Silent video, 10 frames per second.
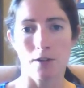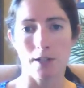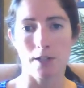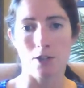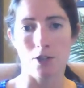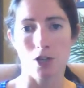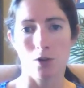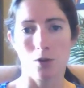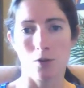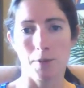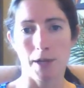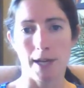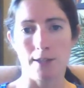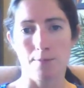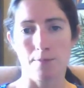is to show the
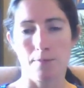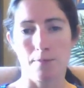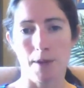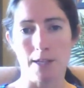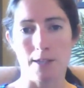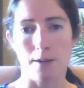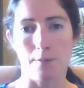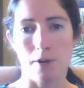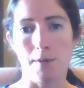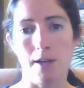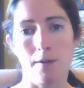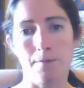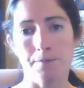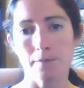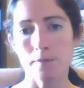plans based on premium